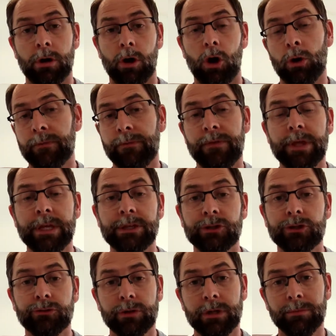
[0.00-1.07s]
of these
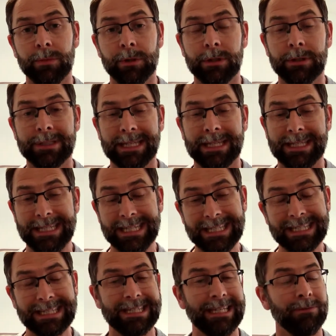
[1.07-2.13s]
treatments
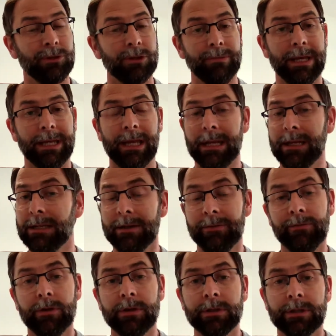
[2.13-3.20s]
didn't seem to make any
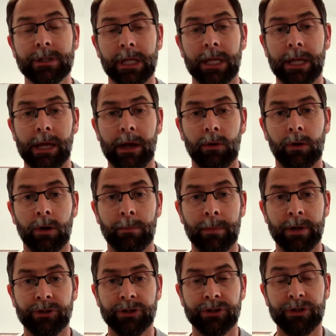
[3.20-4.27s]
difference in the outcome
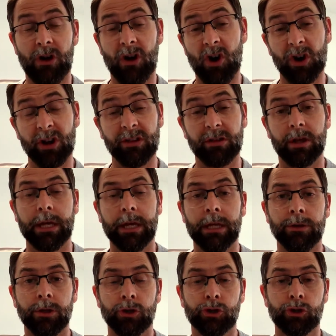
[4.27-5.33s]
measures, either
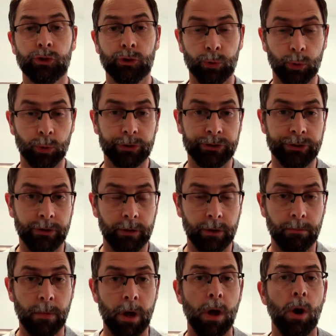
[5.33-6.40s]
in the short
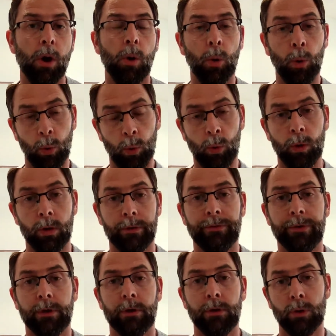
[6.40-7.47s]
term or
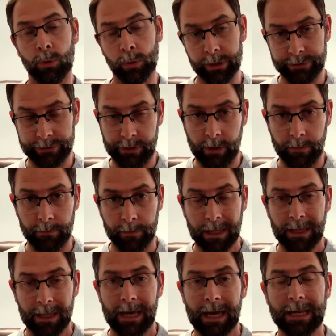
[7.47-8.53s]
the longer term.
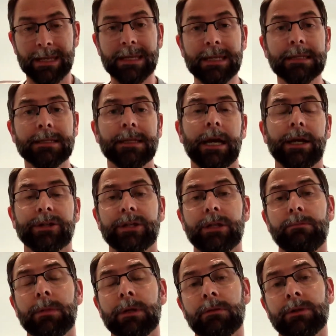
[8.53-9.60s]
And this
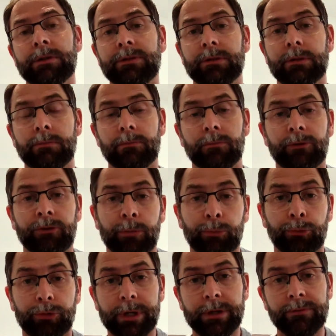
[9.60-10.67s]
actually mirrors some
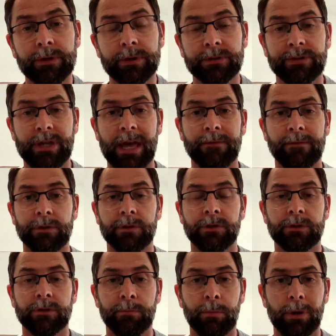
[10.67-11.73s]
previous
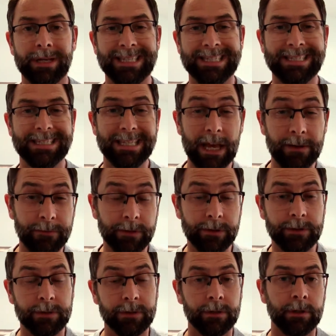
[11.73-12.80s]
evidence by
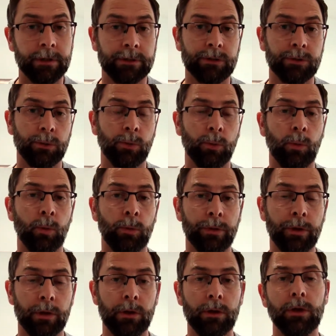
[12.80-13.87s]
Stephenson et al.
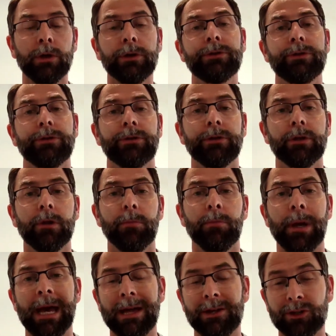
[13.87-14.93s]
That looked to
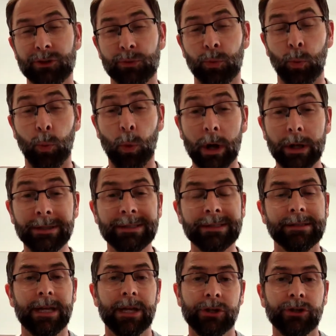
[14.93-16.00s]
compare just one
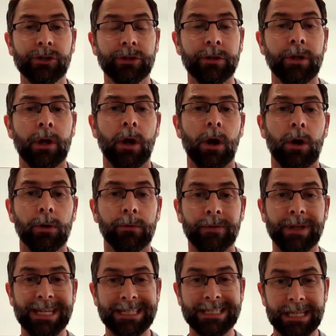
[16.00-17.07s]
session of
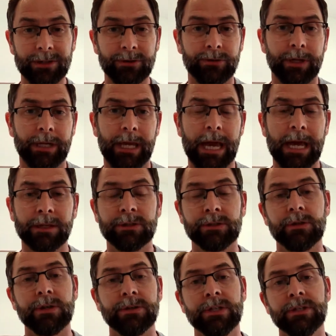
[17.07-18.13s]
eccentric
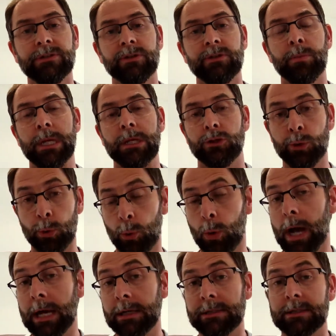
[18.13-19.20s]
exercises, so being
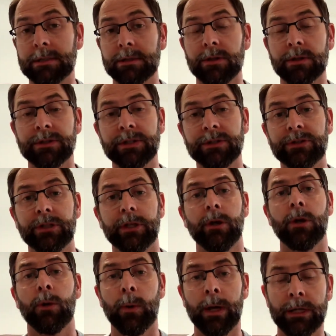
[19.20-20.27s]
taught exercises to
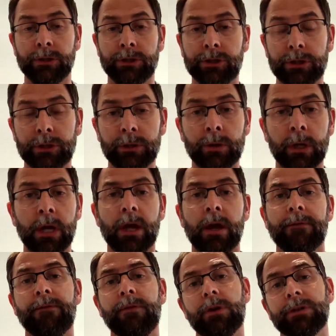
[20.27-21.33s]
go away and do,
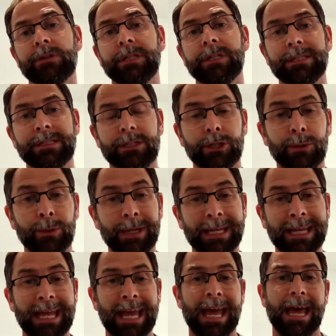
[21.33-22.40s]
versus
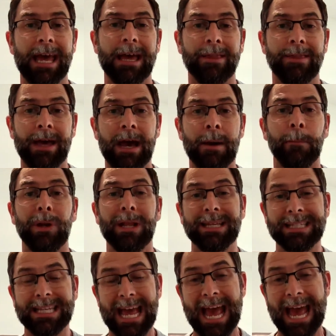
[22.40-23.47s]
doing that
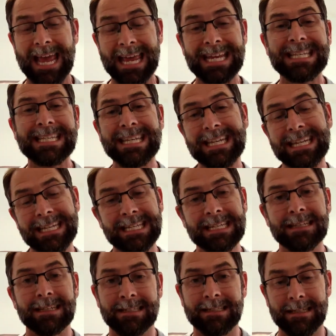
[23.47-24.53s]
plus
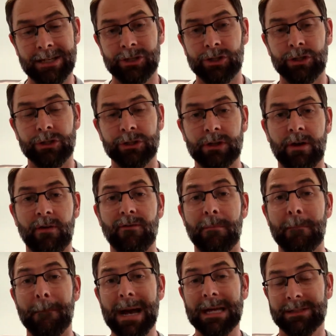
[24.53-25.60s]
18 sessions of
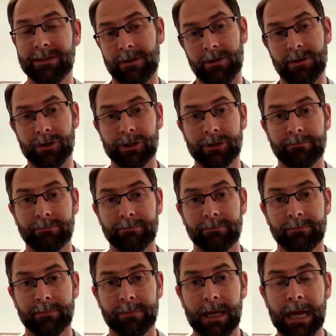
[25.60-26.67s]
massage.
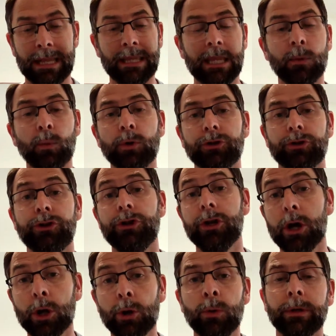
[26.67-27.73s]
And there was
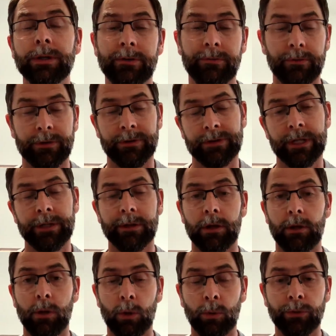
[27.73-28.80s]
no difference in the
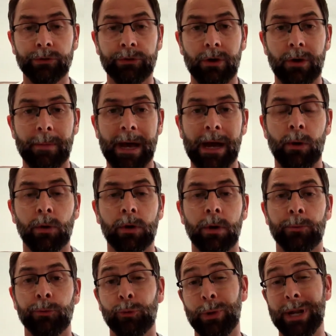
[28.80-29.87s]
long-term
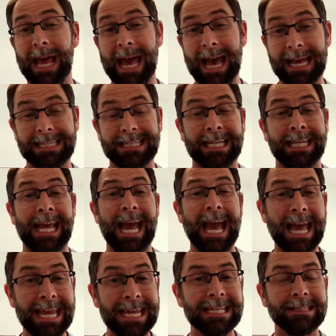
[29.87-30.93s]
outcomes when adding
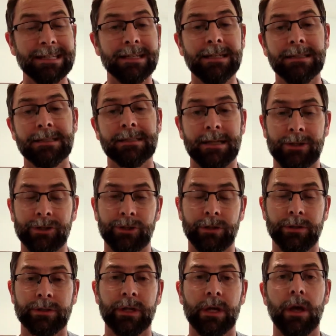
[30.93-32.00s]
18
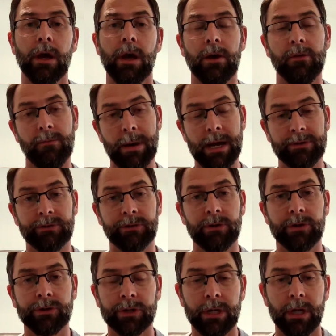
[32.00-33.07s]
sessions of
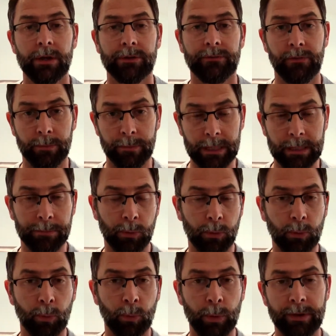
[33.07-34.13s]
massage for
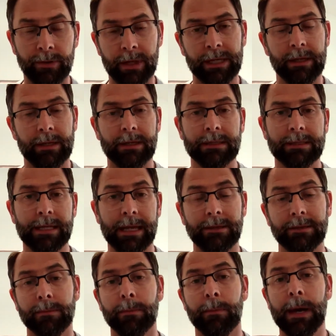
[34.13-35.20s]
people with Achilles
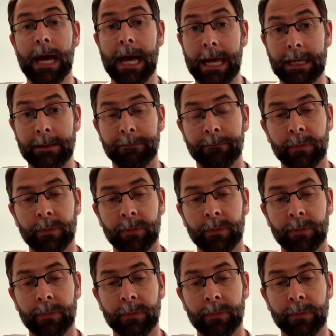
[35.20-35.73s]
tendon pain.